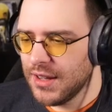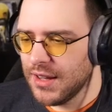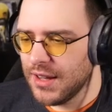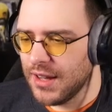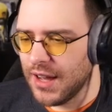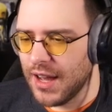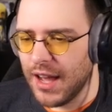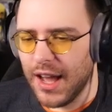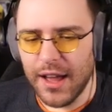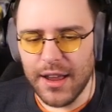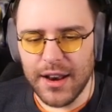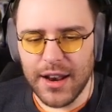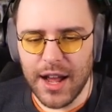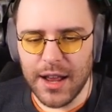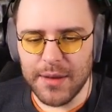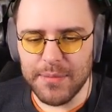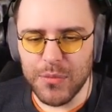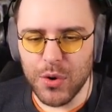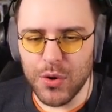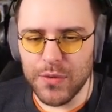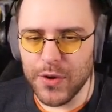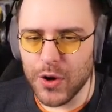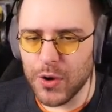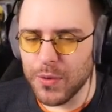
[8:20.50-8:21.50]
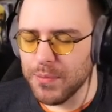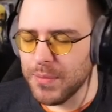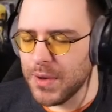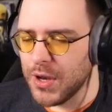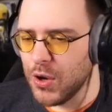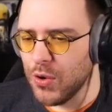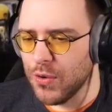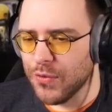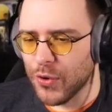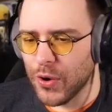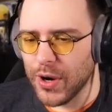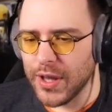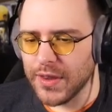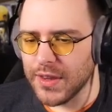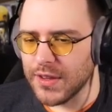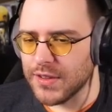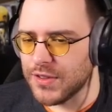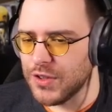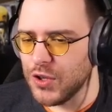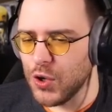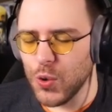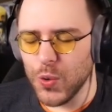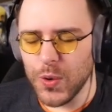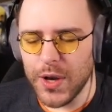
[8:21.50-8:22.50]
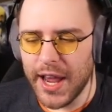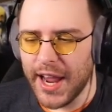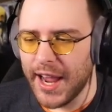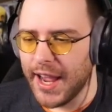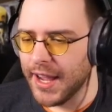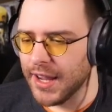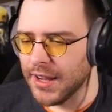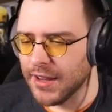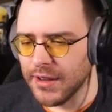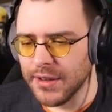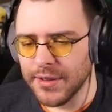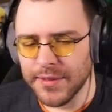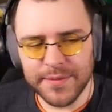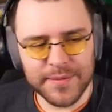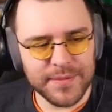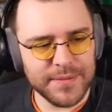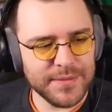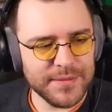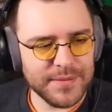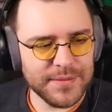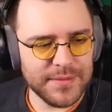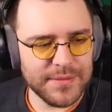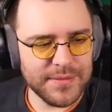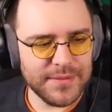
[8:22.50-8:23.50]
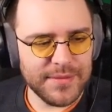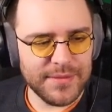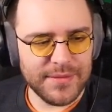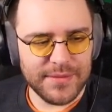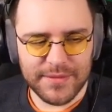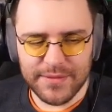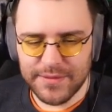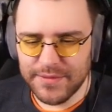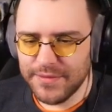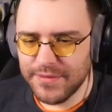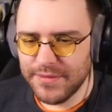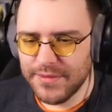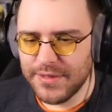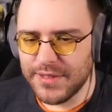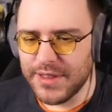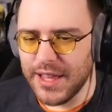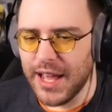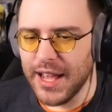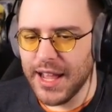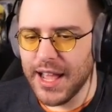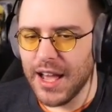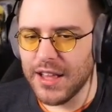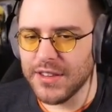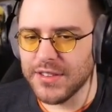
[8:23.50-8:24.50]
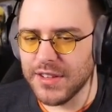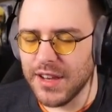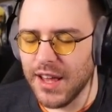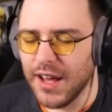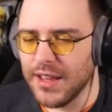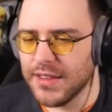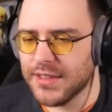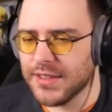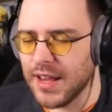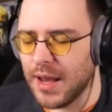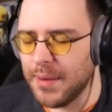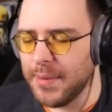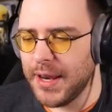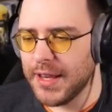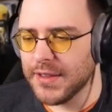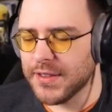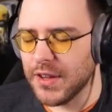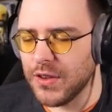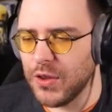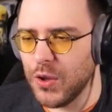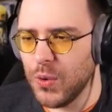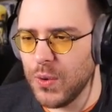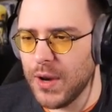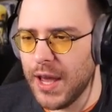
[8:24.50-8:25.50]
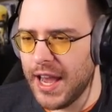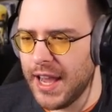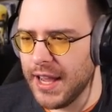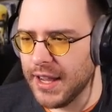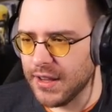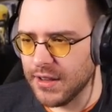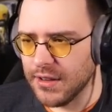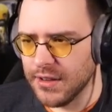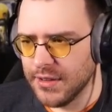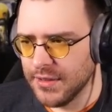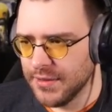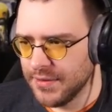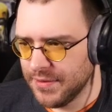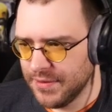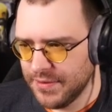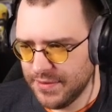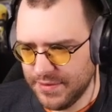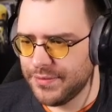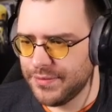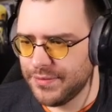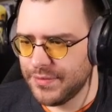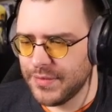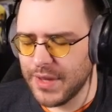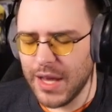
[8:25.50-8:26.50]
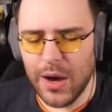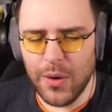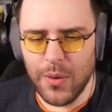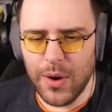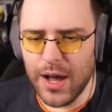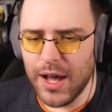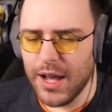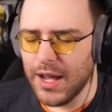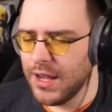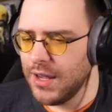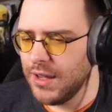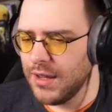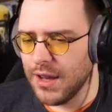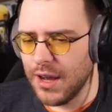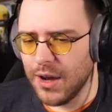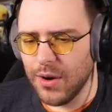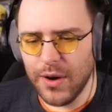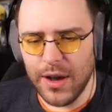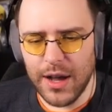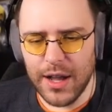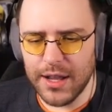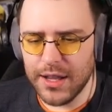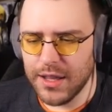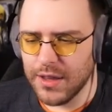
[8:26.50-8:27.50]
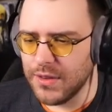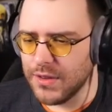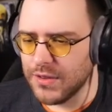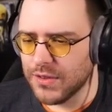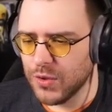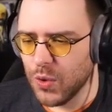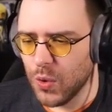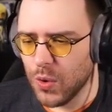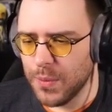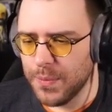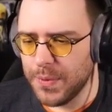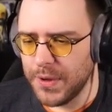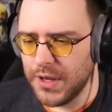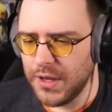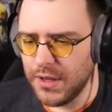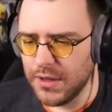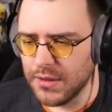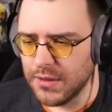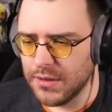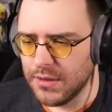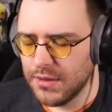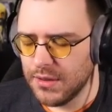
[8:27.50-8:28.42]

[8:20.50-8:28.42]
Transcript: at maneuvering this nude egg. The egg has nuts? I mean, it's a nude egg. How high can the score be?